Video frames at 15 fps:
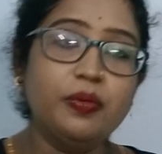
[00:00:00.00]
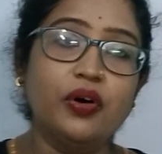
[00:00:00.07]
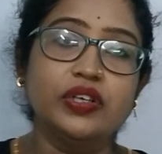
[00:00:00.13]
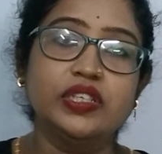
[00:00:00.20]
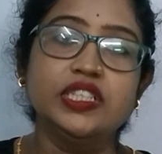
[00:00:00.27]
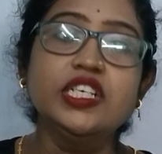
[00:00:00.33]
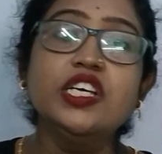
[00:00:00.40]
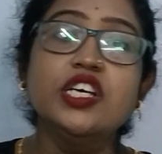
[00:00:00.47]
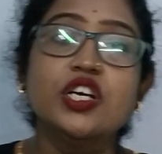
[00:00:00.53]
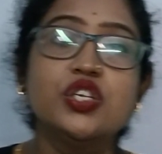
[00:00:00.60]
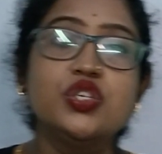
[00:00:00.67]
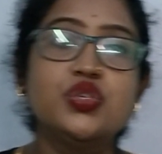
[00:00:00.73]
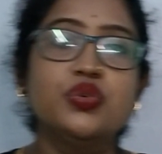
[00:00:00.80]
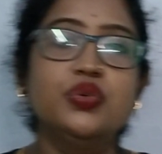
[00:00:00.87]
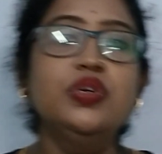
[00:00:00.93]
body
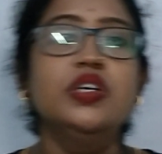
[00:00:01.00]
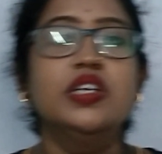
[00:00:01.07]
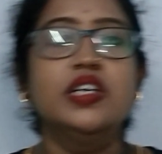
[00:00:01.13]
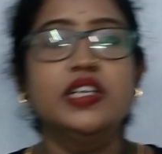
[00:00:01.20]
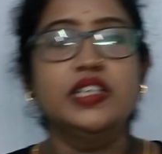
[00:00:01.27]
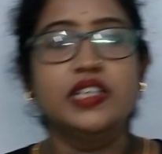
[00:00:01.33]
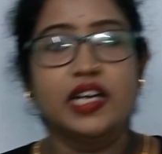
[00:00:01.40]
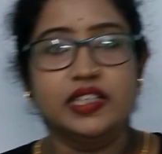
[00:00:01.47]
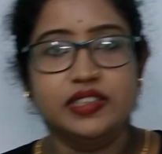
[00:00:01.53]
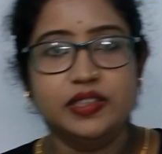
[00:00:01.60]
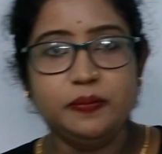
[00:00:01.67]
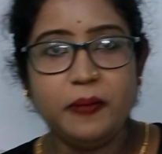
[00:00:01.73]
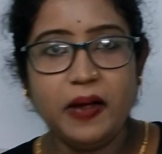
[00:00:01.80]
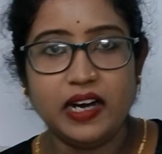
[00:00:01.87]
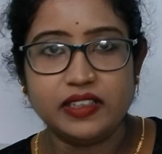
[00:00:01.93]
to
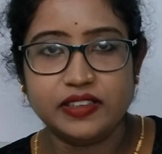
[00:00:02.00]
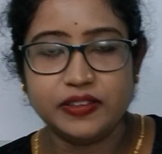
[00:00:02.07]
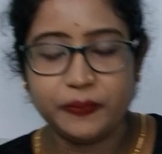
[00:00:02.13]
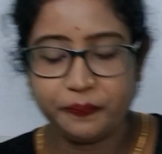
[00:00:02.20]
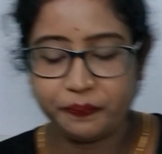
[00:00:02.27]
another part.